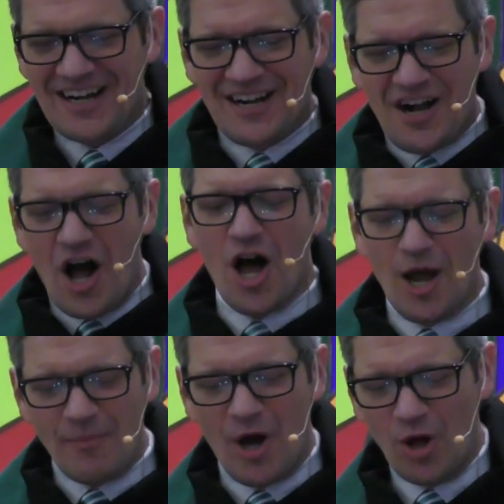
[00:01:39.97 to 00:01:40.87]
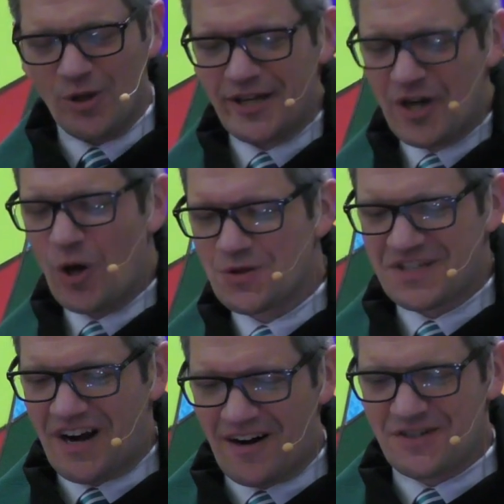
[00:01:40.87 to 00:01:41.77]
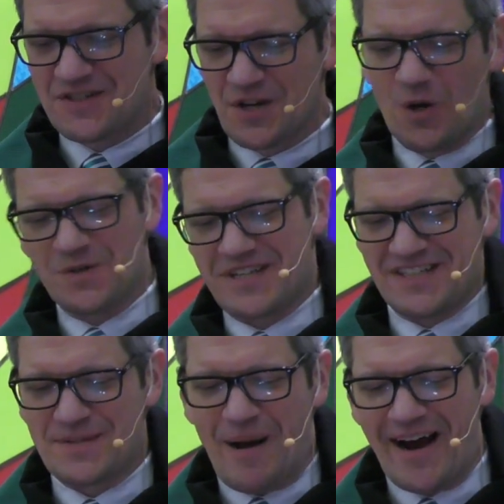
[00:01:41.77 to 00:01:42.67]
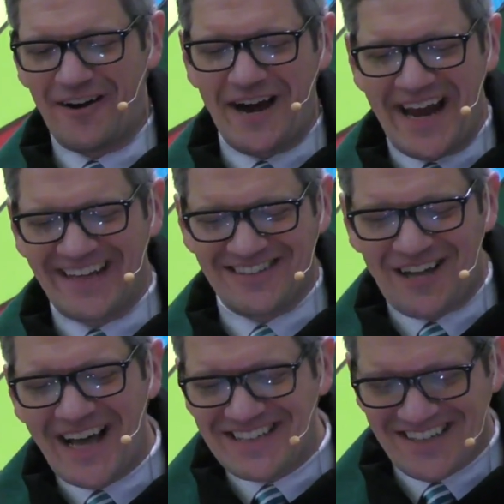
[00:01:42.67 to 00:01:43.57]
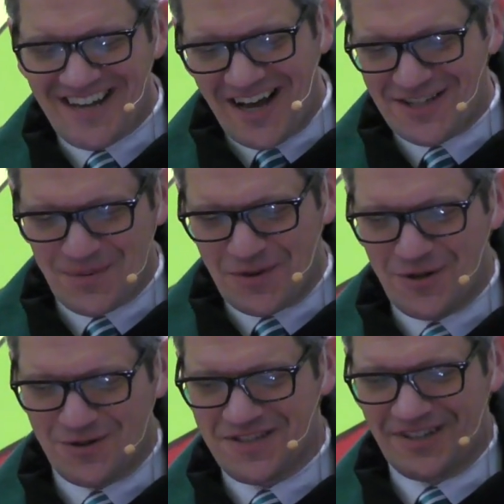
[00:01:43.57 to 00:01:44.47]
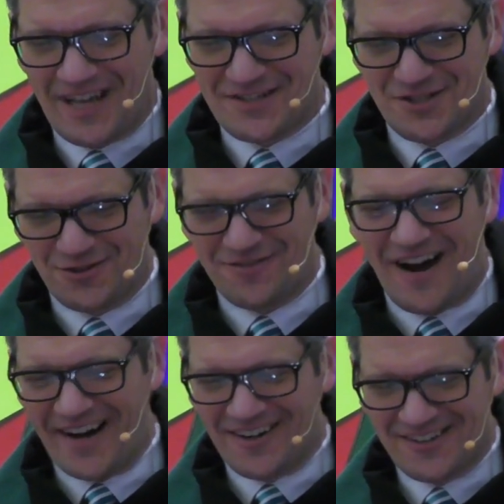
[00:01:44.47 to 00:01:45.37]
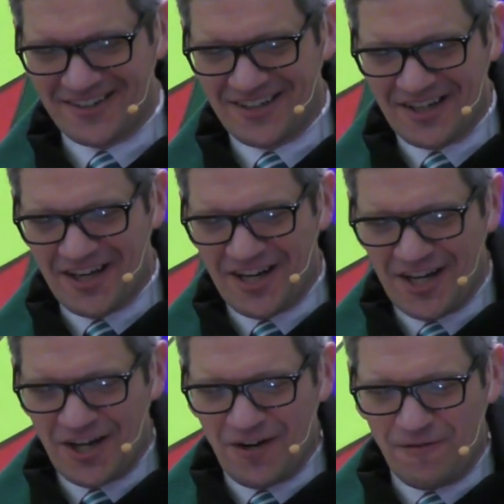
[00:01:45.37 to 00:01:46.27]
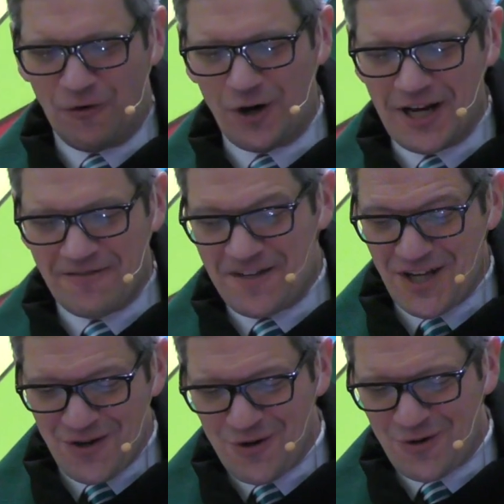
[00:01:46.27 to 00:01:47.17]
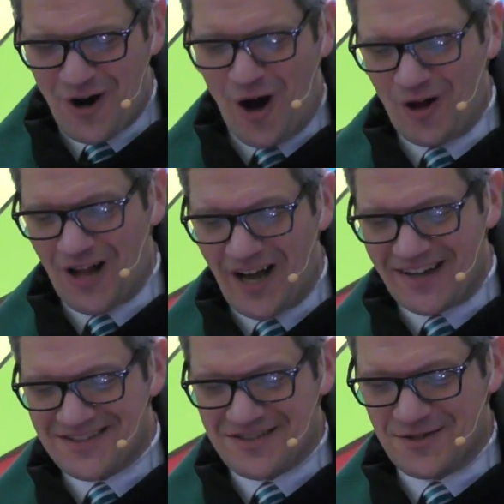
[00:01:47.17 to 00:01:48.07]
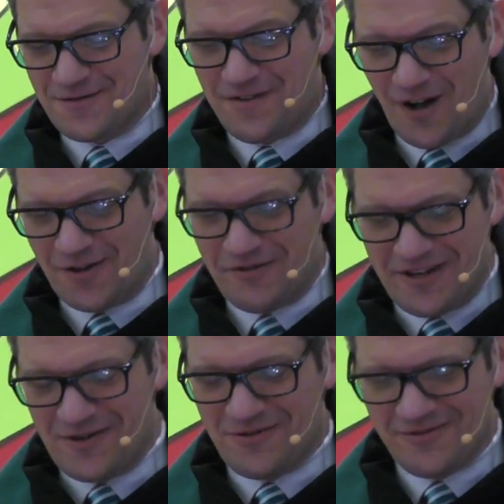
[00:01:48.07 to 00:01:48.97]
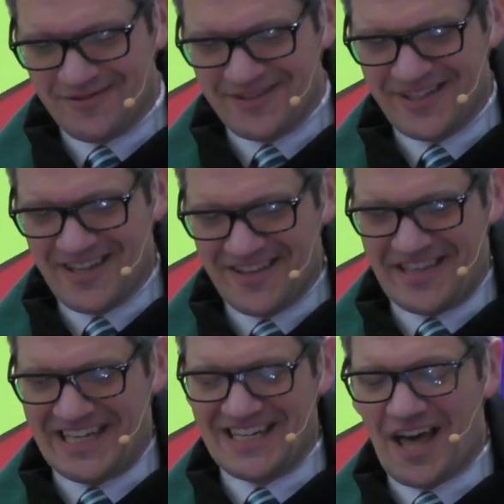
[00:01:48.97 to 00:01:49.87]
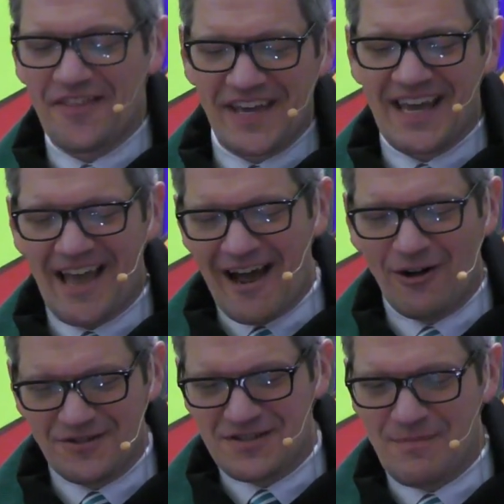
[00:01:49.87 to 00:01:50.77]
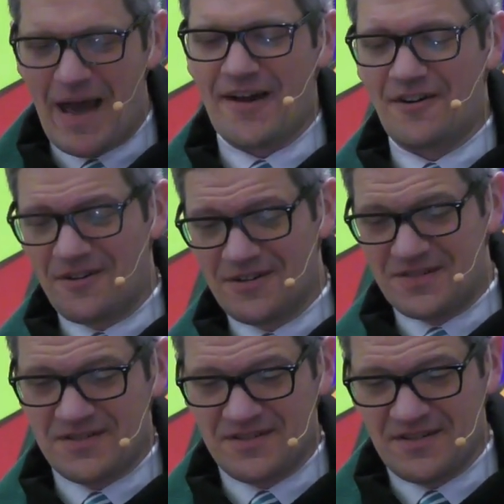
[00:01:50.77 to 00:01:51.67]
Come, Holy Ghost, our souls inspire and lighten us with your celestial fire. For if you call us to follow you, then nothing else matters.